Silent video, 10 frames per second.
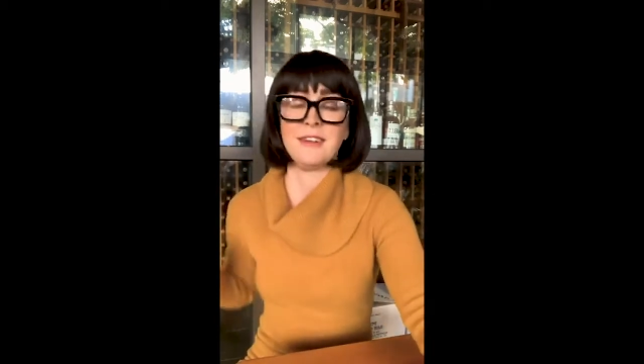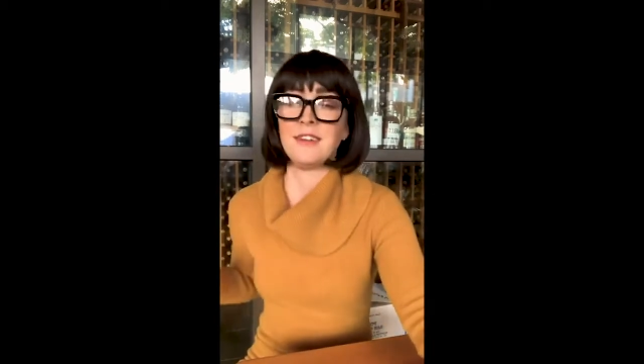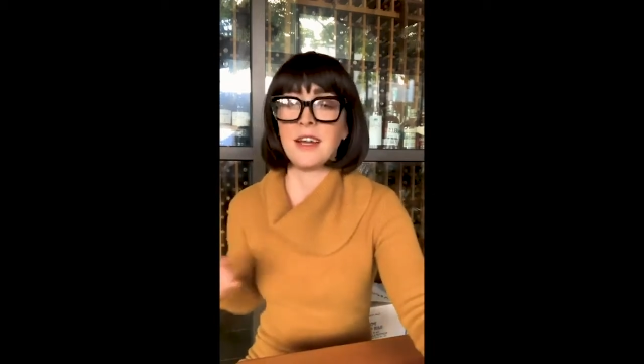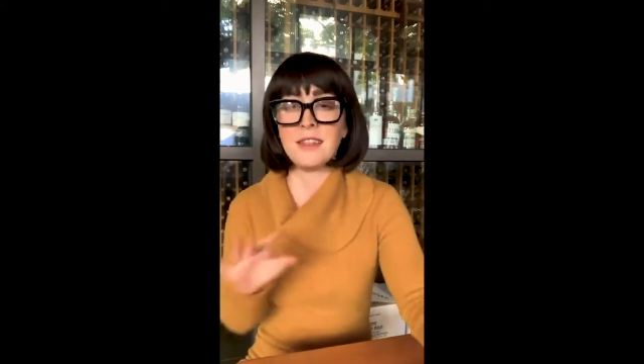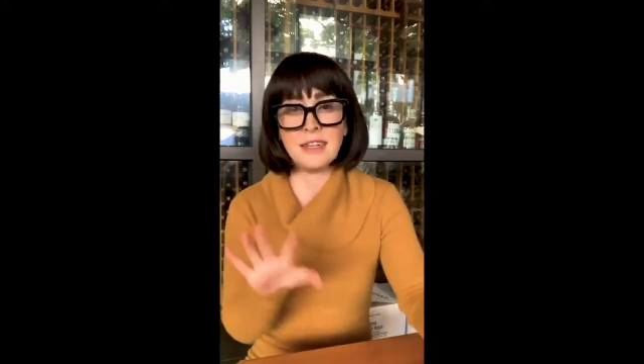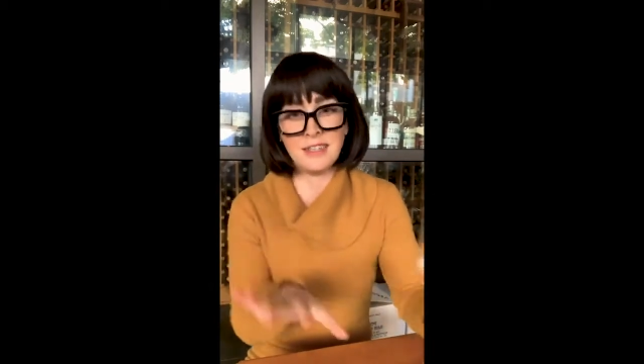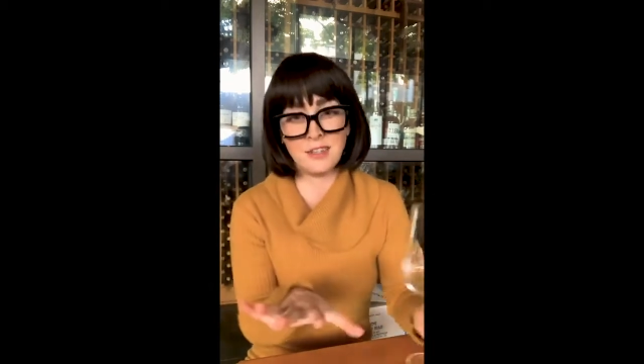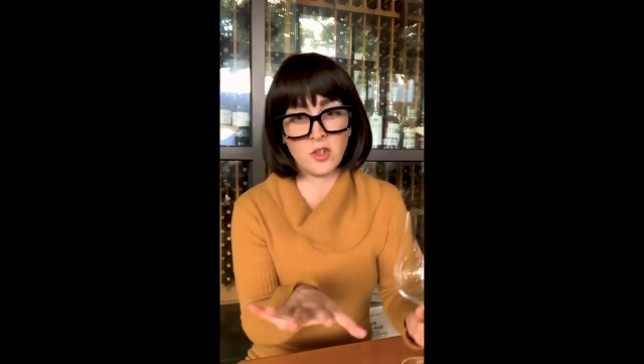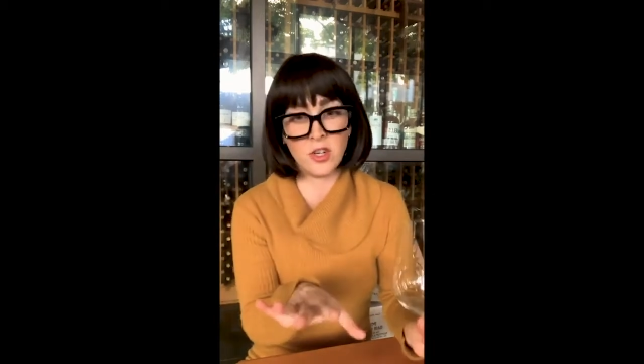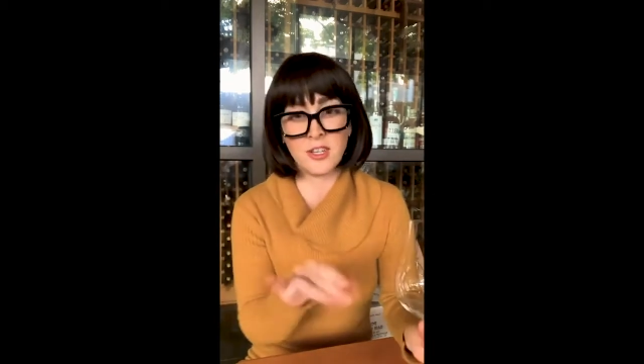Not that I
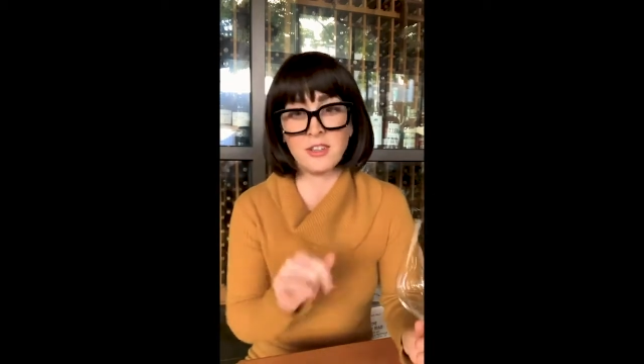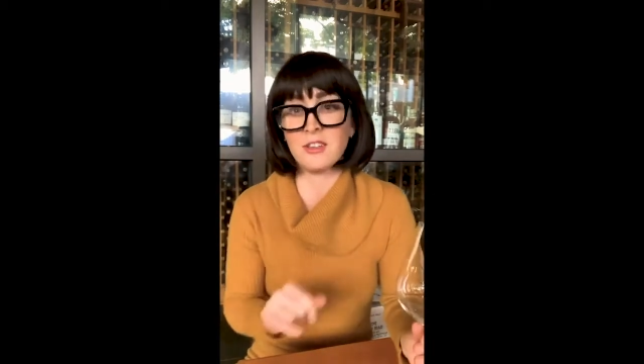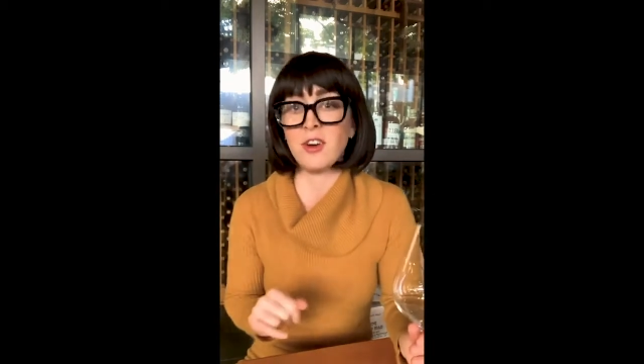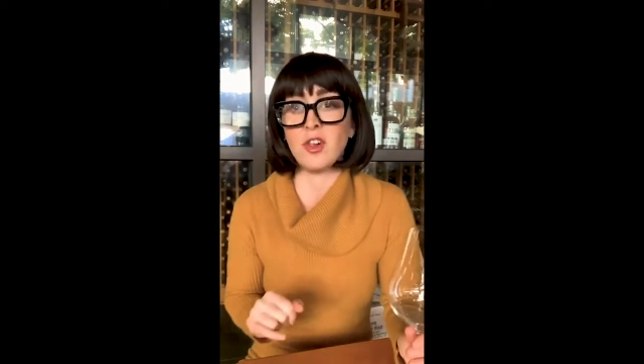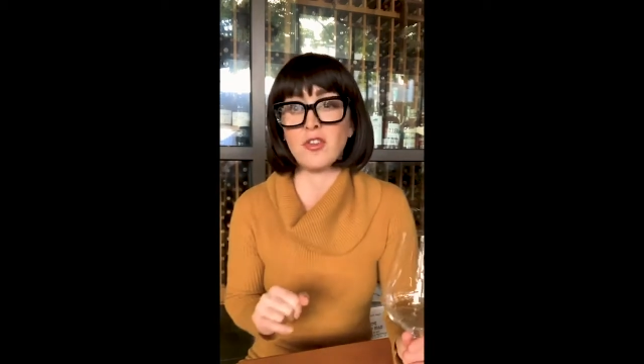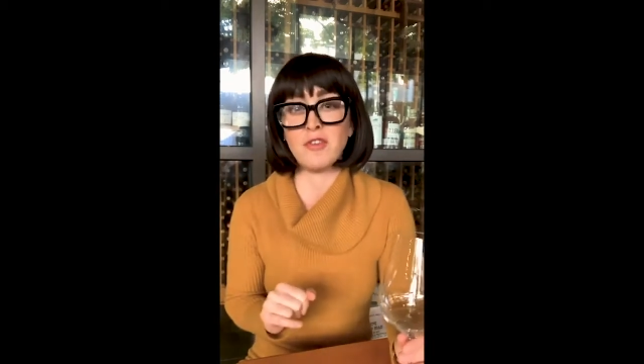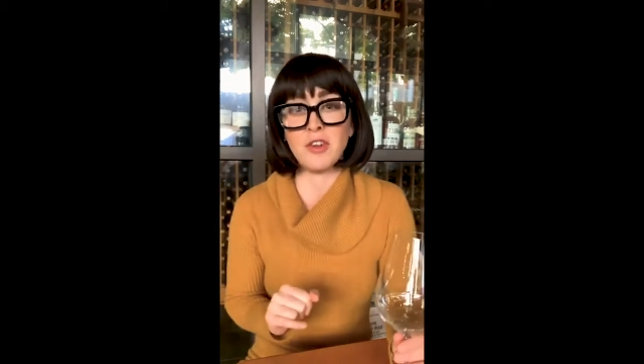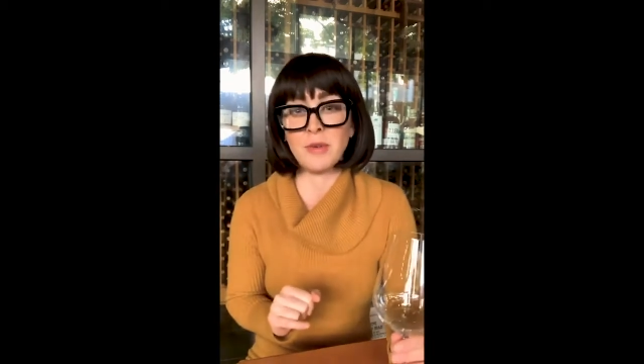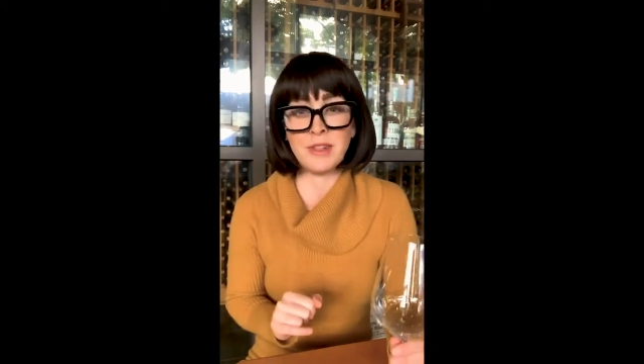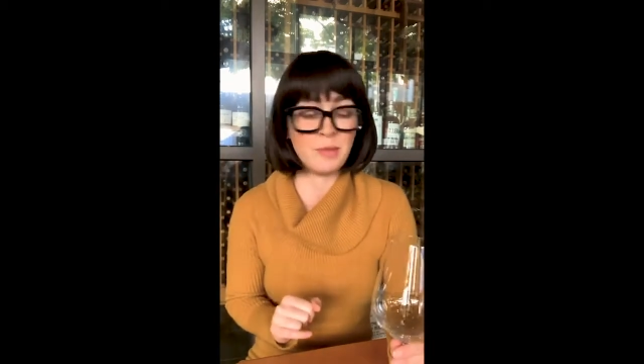didn't trust all of
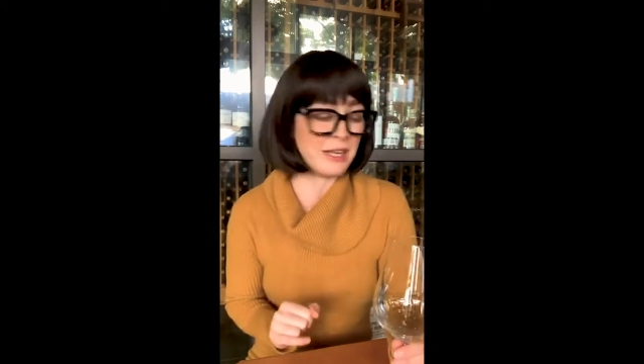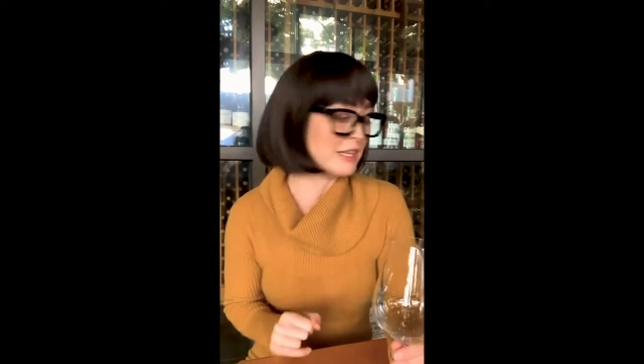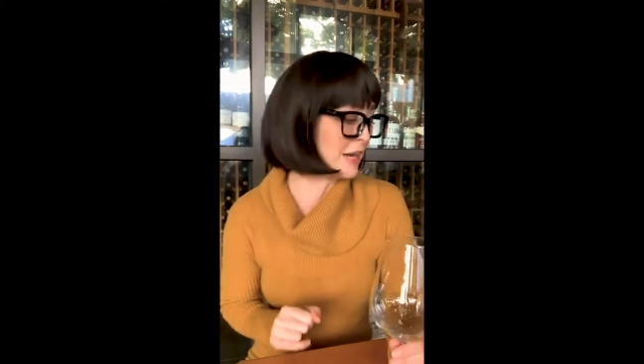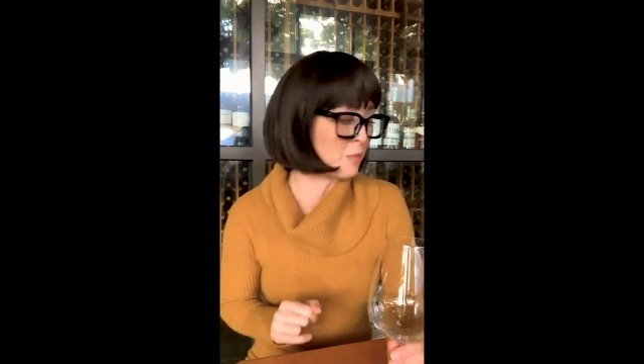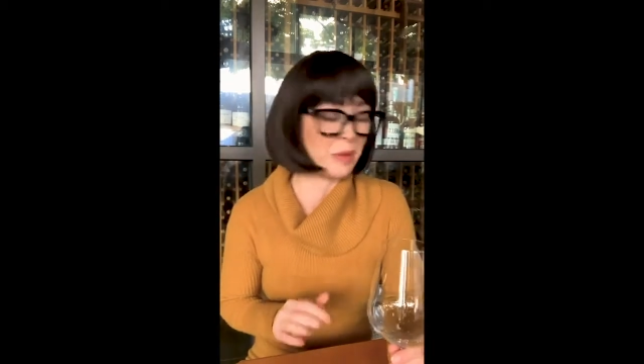you in the meantime,